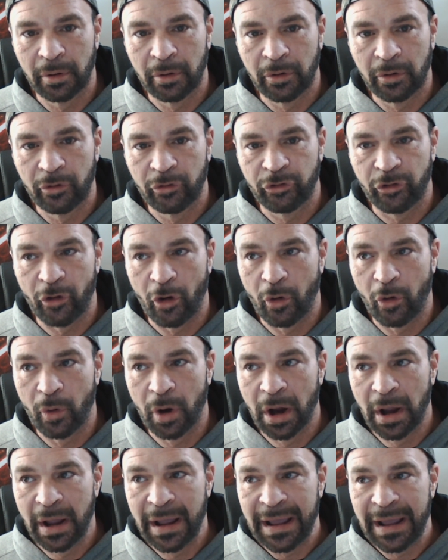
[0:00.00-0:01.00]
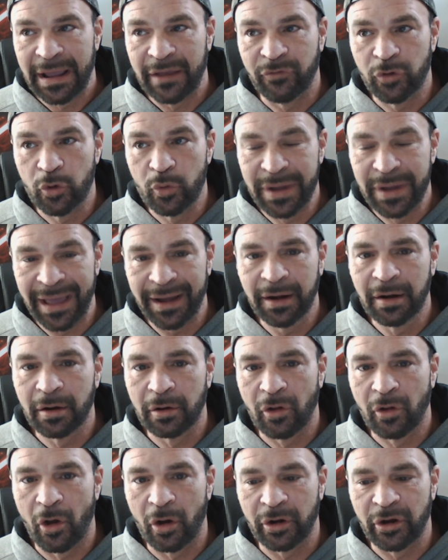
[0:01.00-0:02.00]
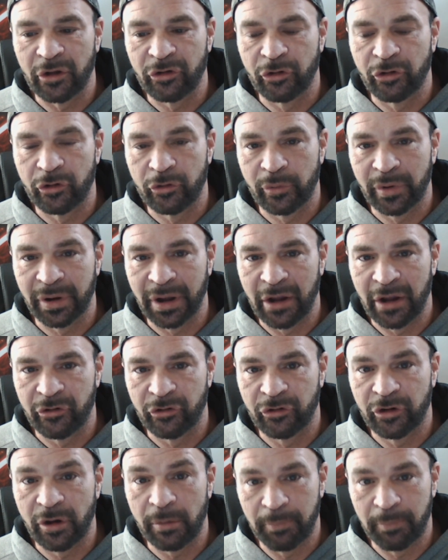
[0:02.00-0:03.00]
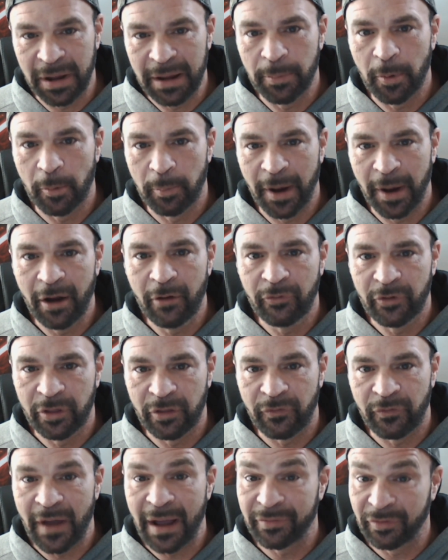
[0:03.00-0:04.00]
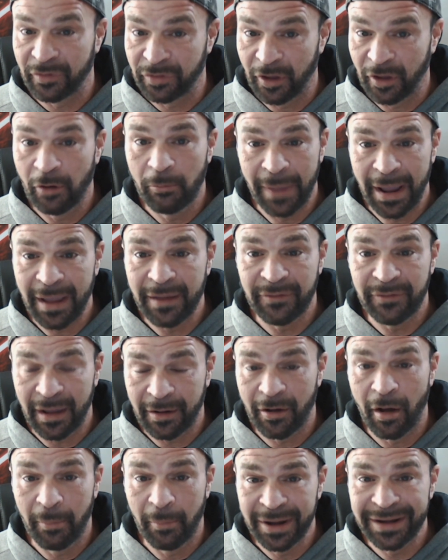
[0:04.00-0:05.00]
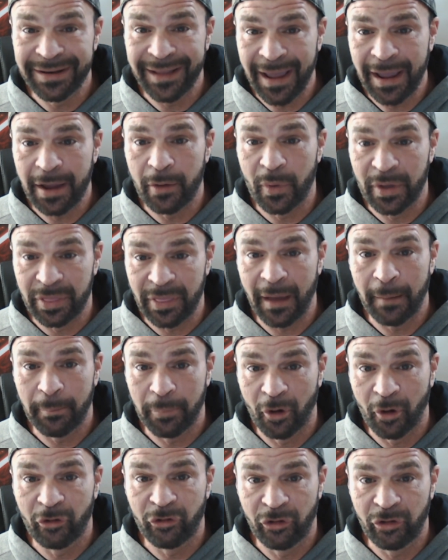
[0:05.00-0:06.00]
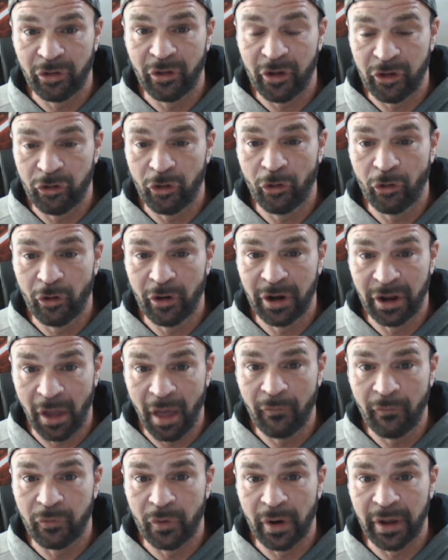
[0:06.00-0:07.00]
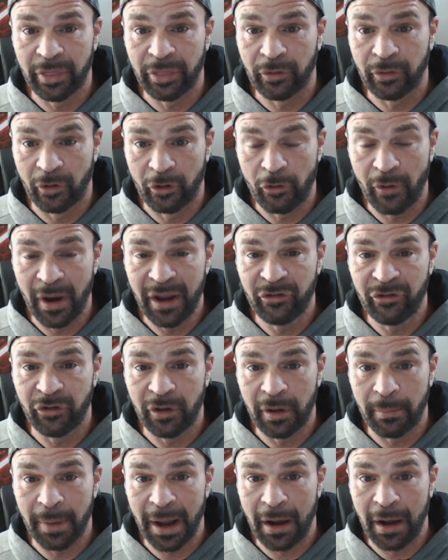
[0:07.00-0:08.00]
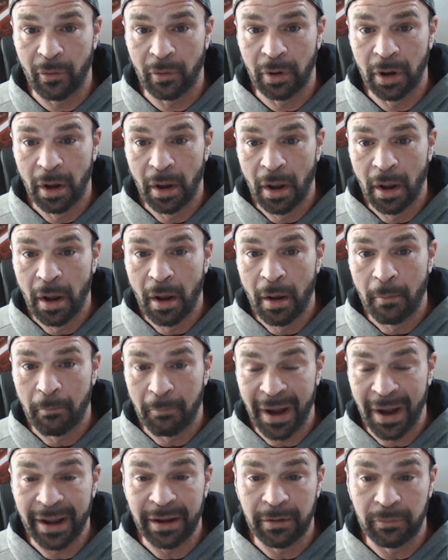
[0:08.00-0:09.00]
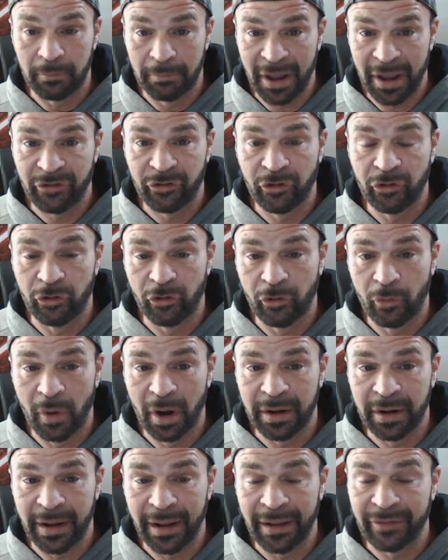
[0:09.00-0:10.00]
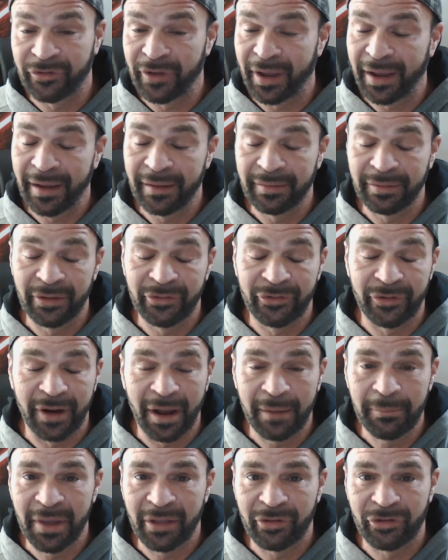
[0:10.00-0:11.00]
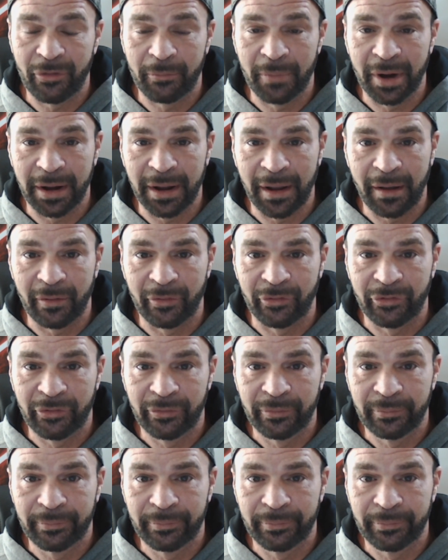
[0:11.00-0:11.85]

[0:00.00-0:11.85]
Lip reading: So if you get in a long distance relationship, be prepared for the fact that there come a day when that person that you're in love with or crazy about might message you one day and say, hey, listen, I met somebody else.